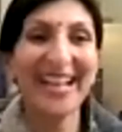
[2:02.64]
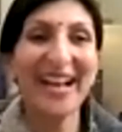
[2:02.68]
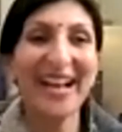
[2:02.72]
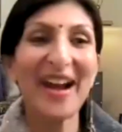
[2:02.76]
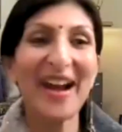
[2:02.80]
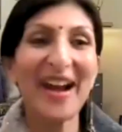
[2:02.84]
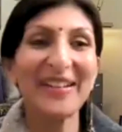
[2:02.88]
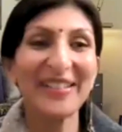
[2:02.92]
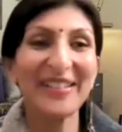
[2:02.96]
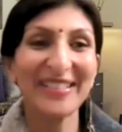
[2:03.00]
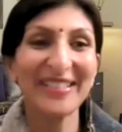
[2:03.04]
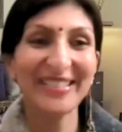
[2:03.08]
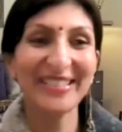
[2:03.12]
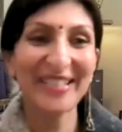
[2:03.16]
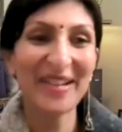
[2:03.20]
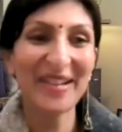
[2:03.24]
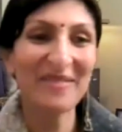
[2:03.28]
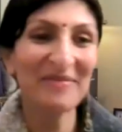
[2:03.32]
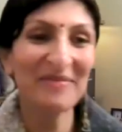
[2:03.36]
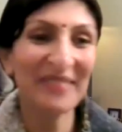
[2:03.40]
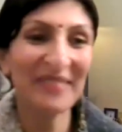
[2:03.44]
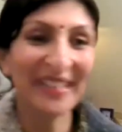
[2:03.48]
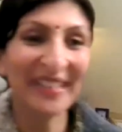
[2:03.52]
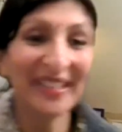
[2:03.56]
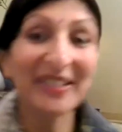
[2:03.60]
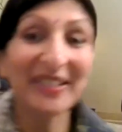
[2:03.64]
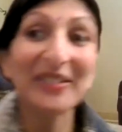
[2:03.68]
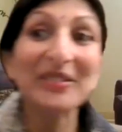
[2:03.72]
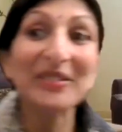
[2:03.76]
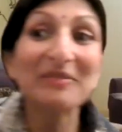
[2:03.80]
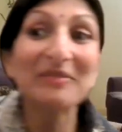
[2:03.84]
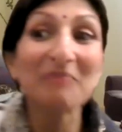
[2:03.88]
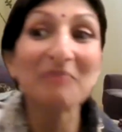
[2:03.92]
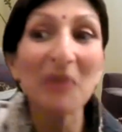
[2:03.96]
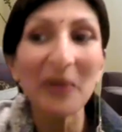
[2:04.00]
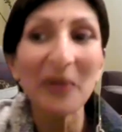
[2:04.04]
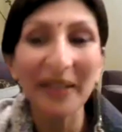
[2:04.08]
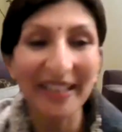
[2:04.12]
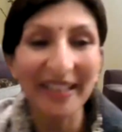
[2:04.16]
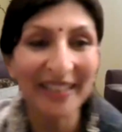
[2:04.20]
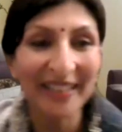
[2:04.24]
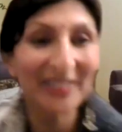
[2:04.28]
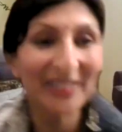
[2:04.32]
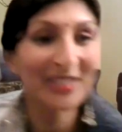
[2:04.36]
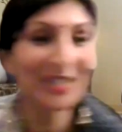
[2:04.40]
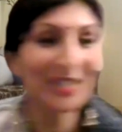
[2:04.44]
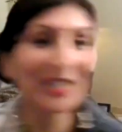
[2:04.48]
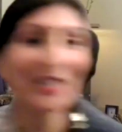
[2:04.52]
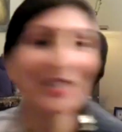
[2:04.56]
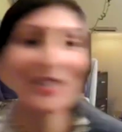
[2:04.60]
Hare Krishna, everybody. Good morning
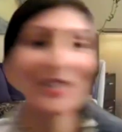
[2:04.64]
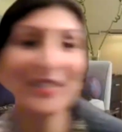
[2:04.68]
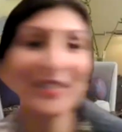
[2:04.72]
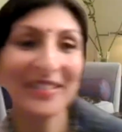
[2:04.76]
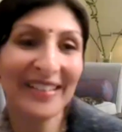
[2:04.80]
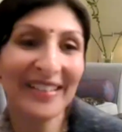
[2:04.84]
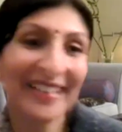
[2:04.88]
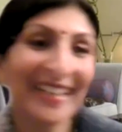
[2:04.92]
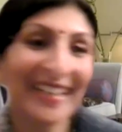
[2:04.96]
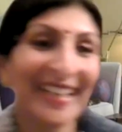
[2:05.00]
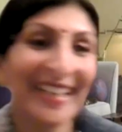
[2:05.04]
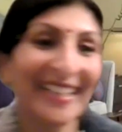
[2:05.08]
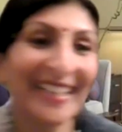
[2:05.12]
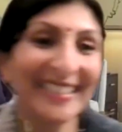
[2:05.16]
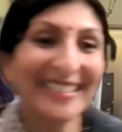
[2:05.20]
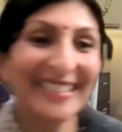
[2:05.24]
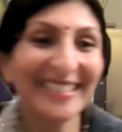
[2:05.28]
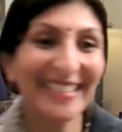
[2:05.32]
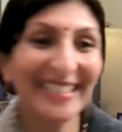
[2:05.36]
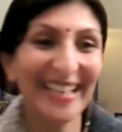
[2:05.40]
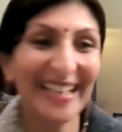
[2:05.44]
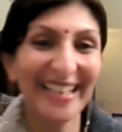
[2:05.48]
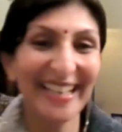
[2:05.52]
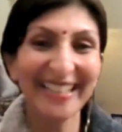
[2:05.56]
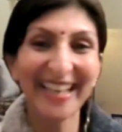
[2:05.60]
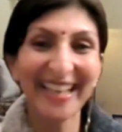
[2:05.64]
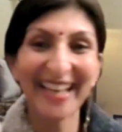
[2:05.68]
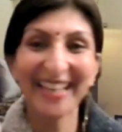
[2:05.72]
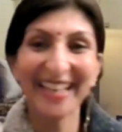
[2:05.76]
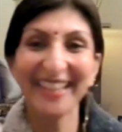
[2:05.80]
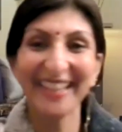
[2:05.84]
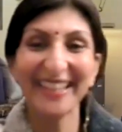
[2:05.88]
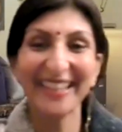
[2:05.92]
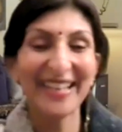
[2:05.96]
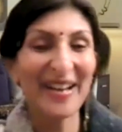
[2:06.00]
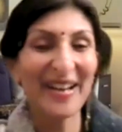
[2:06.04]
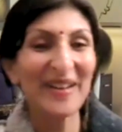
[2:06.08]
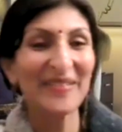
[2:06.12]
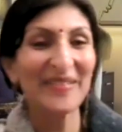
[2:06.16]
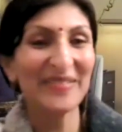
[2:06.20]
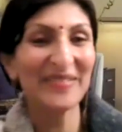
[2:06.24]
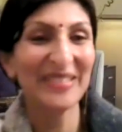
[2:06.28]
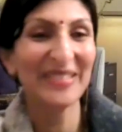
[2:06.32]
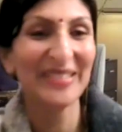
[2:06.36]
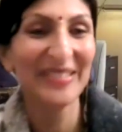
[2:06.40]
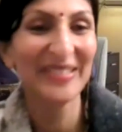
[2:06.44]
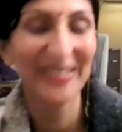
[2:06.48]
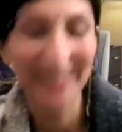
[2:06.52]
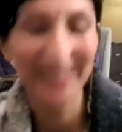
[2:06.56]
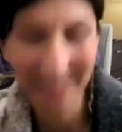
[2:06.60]
to you. It's late in the
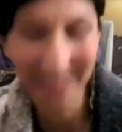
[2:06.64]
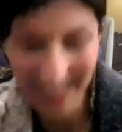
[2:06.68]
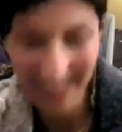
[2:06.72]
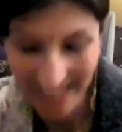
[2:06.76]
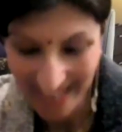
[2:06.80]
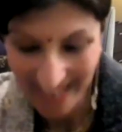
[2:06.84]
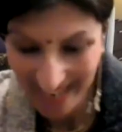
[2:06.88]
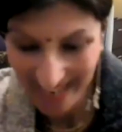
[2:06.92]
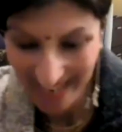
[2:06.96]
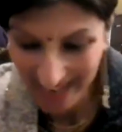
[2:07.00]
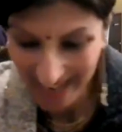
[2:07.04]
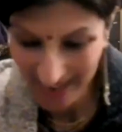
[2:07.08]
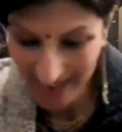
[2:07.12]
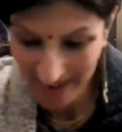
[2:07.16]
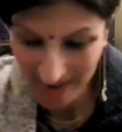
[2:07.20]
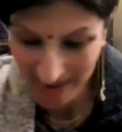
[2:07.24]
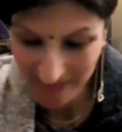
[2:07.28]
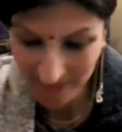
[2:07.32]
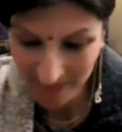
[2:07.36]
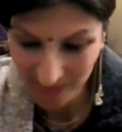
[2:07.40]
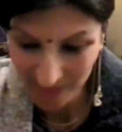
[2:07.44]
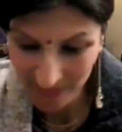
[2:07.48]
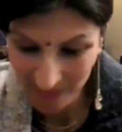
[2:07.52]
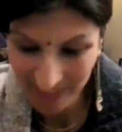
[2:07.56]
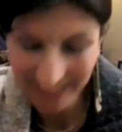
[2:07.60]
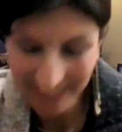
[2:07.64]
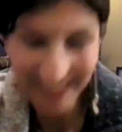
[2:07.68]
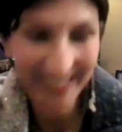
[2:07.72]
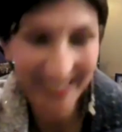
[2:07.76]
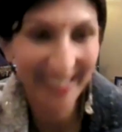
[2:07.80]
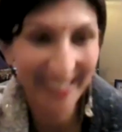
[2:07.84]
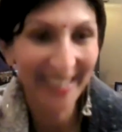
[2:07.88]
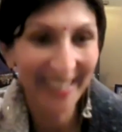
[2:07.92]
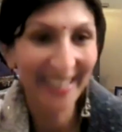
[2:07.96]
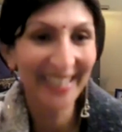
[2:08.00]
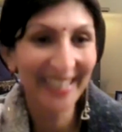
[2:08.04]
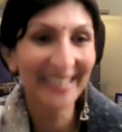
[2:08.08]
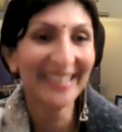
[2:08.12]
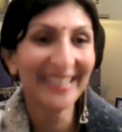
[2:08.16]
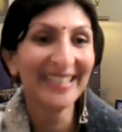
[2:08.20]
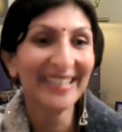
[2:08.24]
afternoon for us here.